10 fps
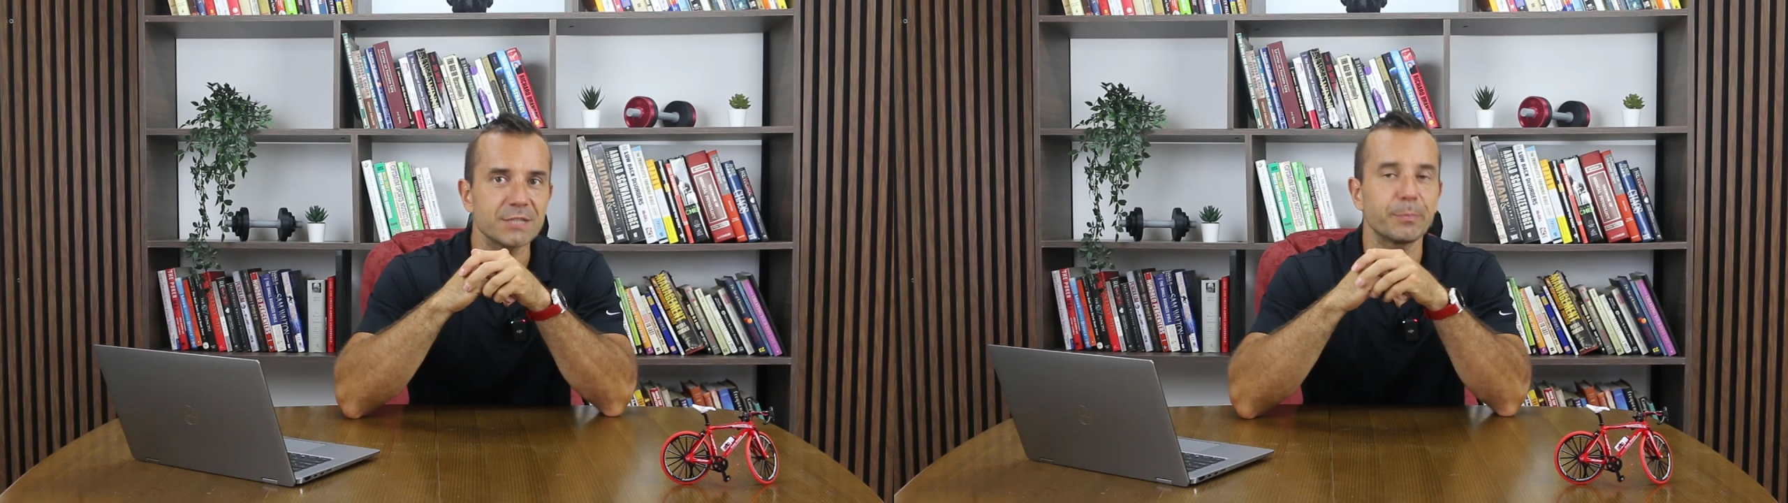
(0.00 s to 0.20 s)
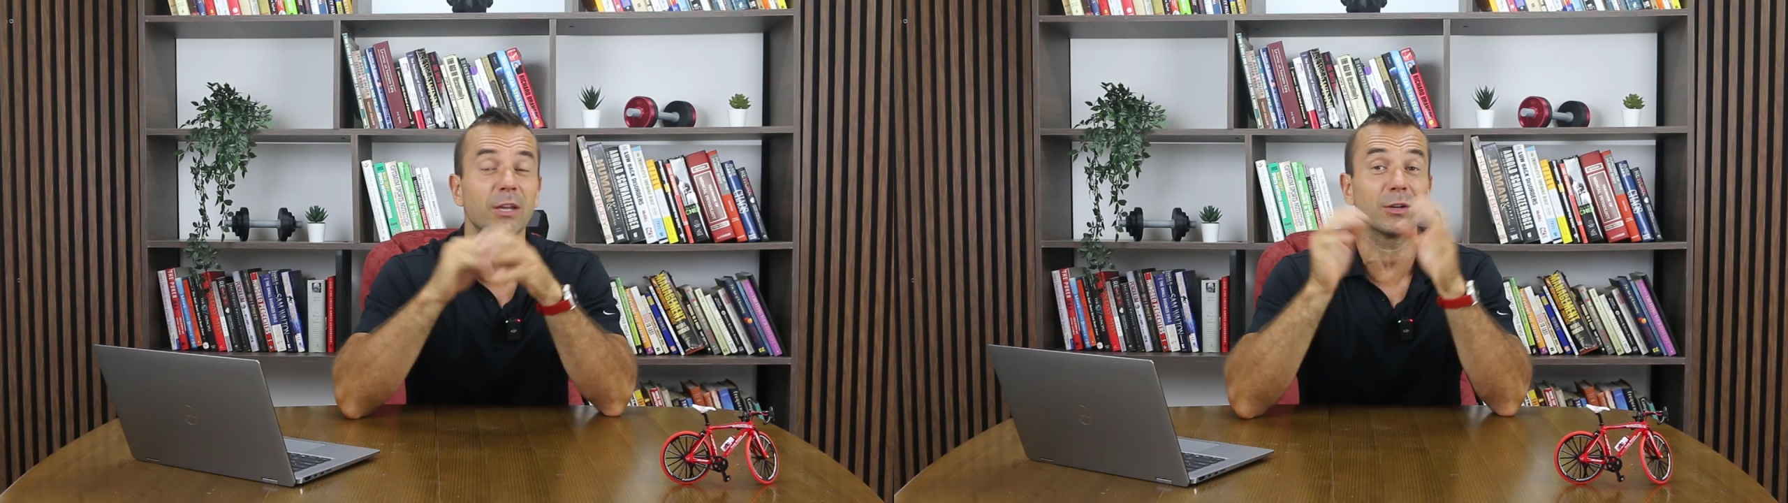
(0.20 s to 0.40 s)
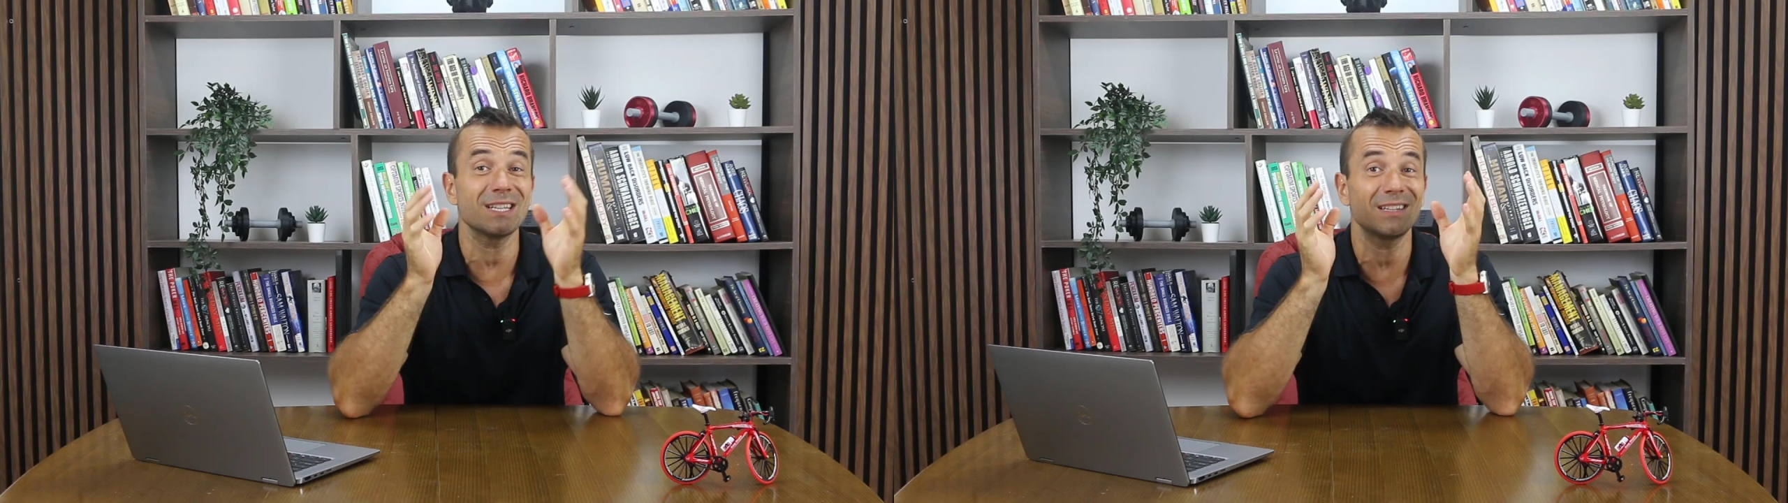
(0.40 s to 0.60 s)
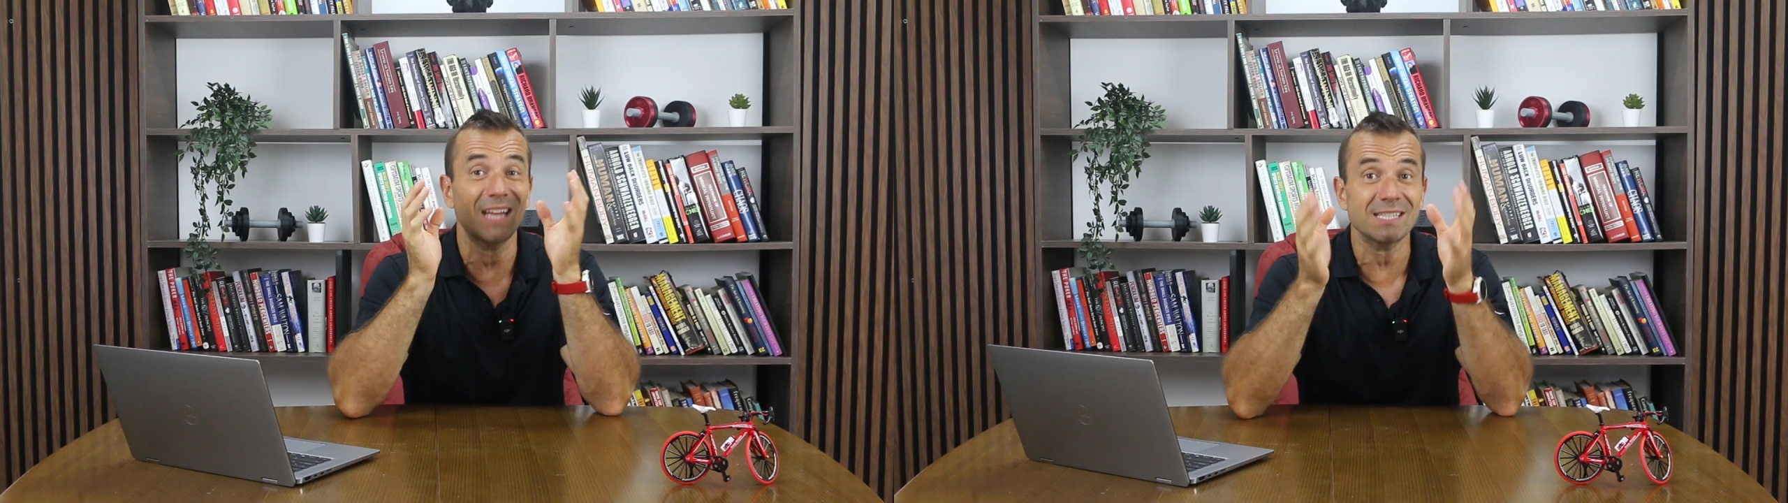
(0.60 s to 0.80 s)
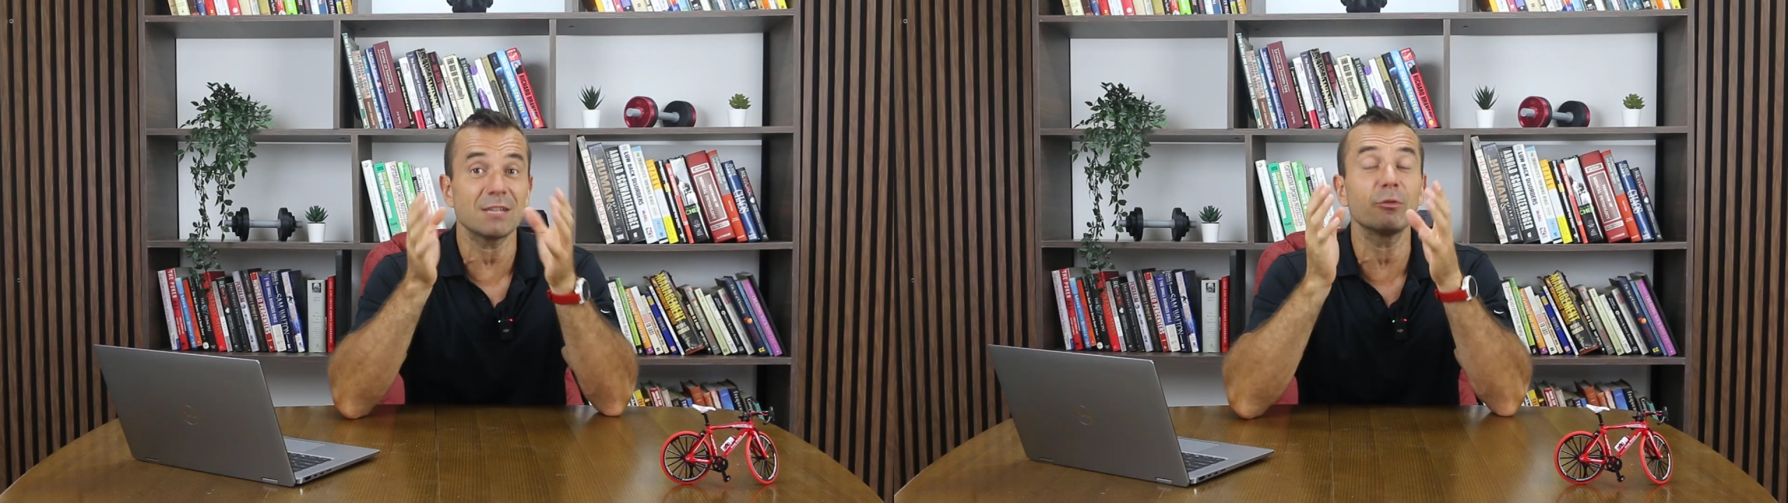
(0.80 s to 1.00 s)
because it
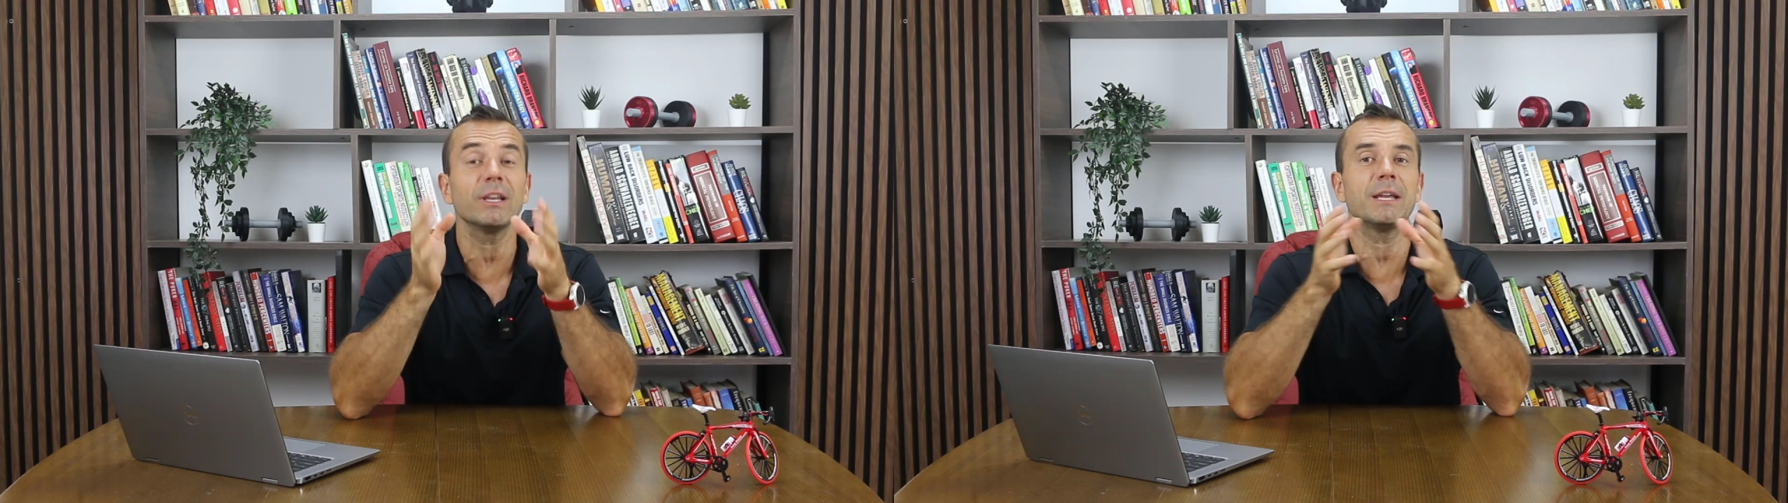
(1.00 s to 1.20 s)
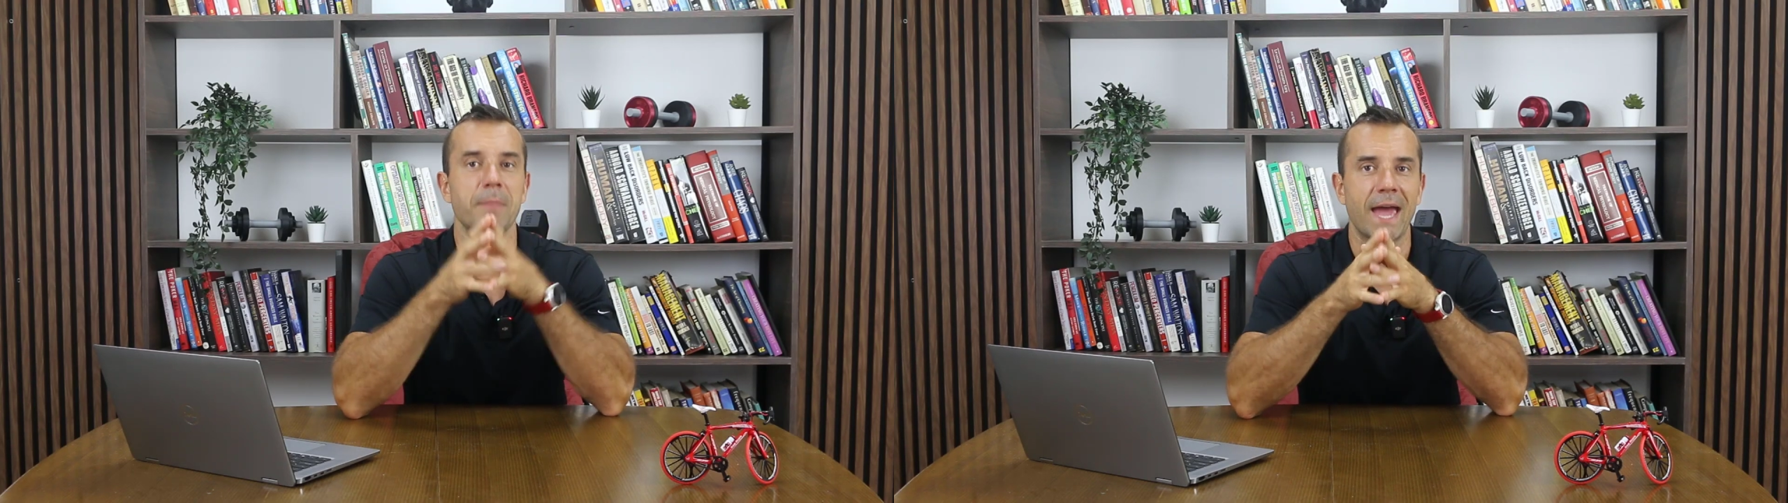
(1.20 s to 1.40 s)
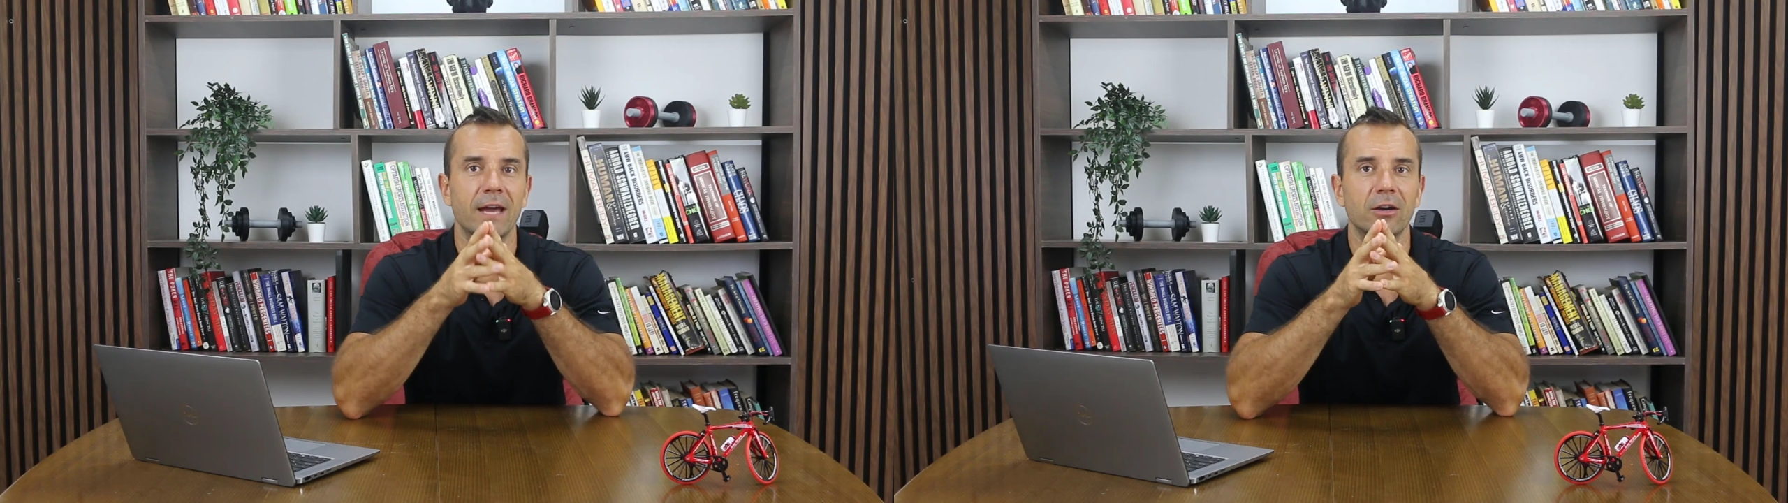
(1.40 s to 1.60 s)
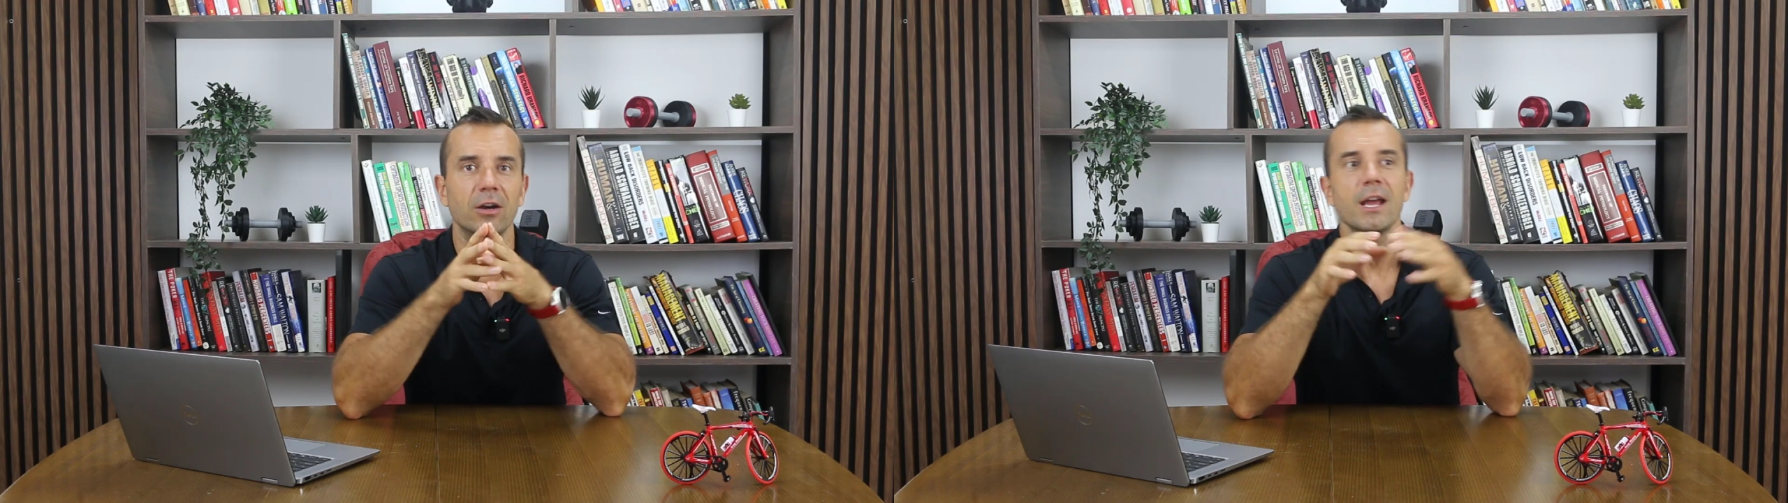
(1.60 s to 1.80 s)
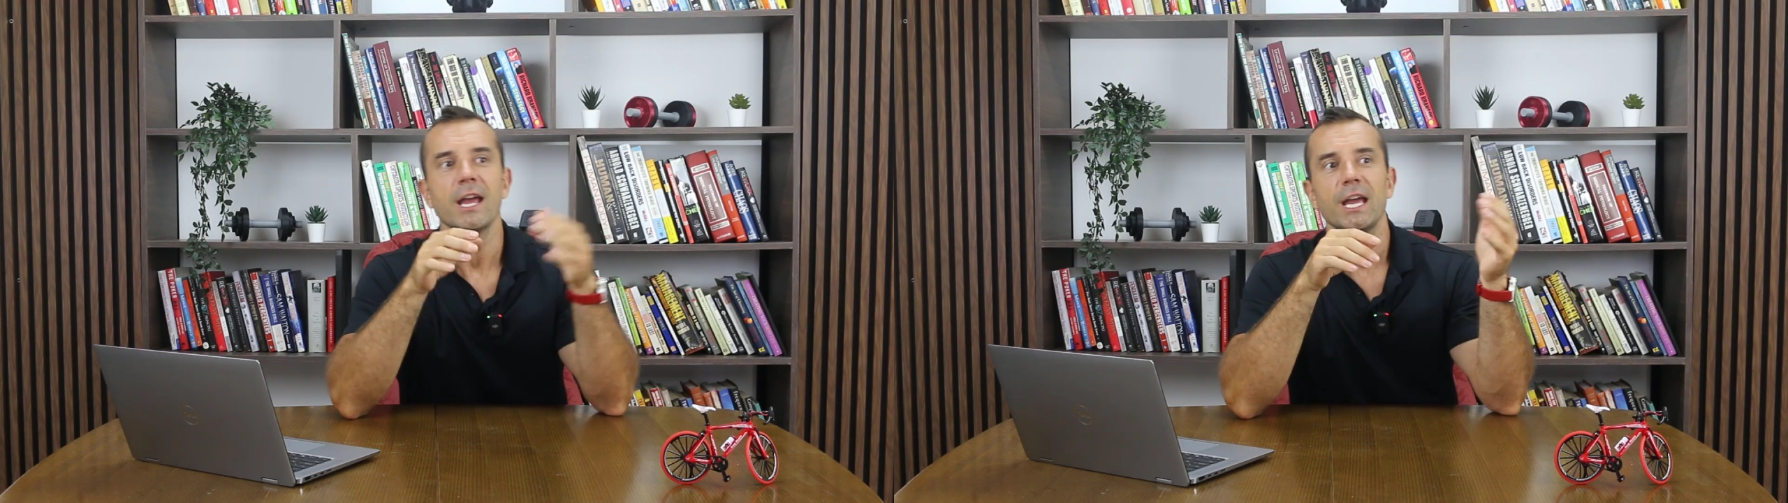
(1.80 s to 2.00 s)
doesn't really matter